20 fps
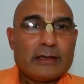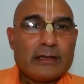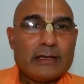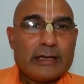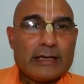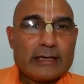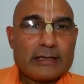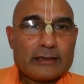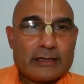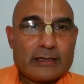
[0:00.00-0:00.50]

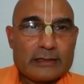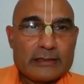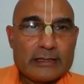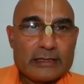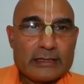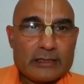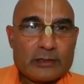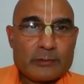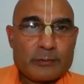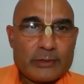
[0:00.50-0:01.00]
And
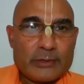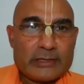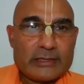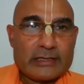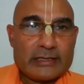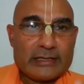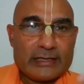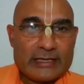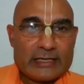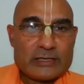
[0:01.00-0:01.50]
Gadadhara
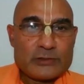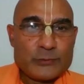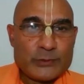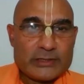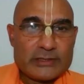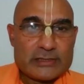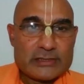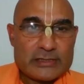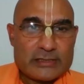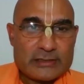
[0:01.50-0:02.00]
Pandit, as we
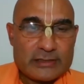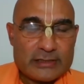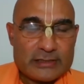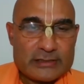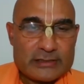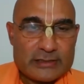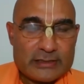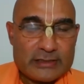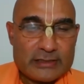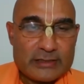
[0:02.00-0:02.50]

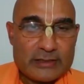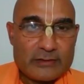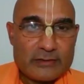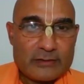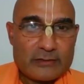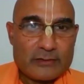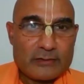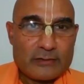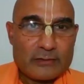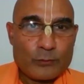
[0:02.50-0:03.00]
discussed in
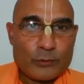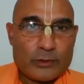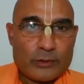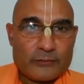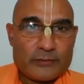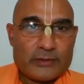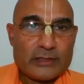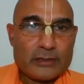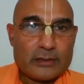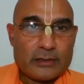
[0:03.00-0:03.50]
one
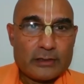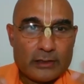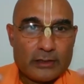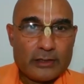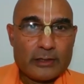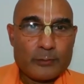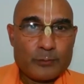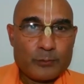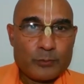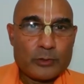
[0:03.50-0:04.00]
of the
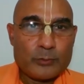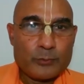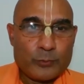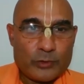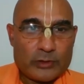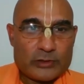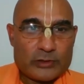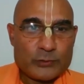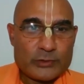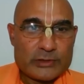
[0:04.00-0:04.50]
earlier
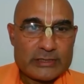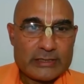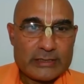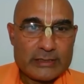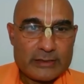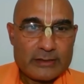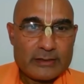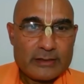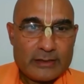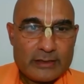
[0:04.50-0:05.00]
purports which
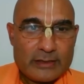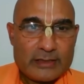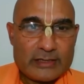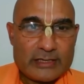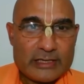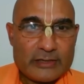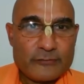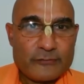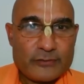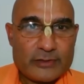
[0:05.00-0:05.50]
I
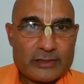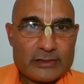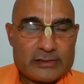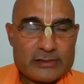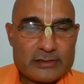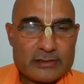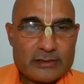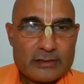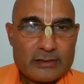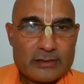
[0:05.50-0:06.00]

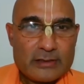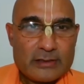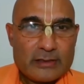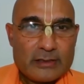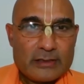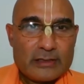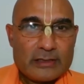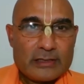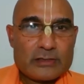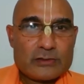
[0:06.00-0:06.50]
referenced,
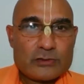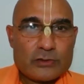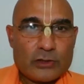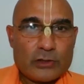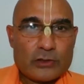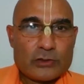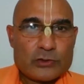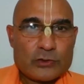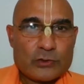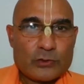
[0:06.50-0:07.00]
is
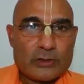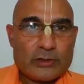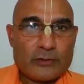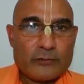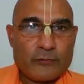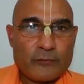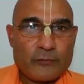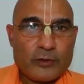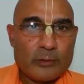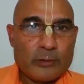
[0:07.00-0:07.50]
also a
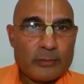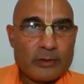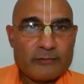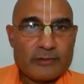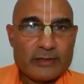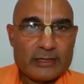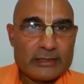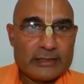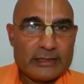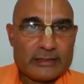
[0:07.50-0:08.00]
form of
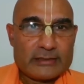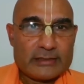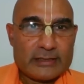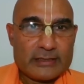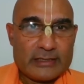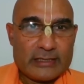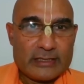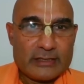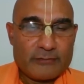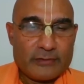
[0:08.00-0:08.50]
Lalita
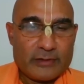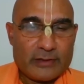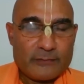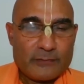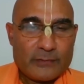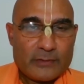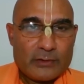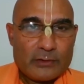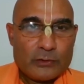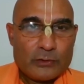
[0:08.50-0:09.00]
Devi,
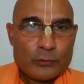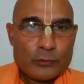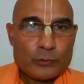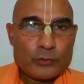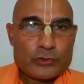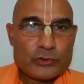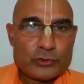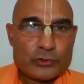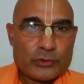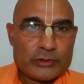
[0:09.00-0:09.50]

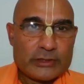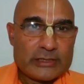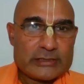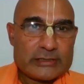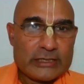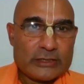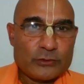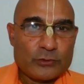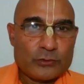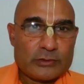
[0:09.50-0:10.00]
who's known as
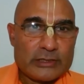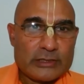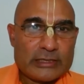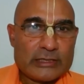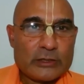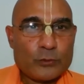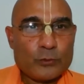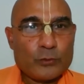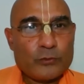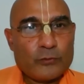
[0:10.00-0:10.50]

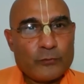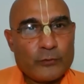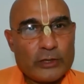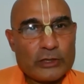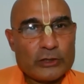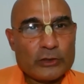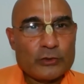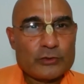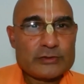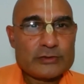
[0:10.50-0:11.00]
Anuradha, who
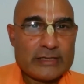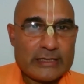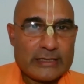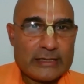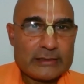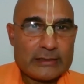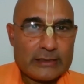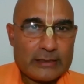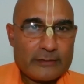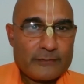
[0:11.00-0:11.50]
follows
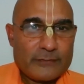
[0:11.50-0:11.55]
Radha.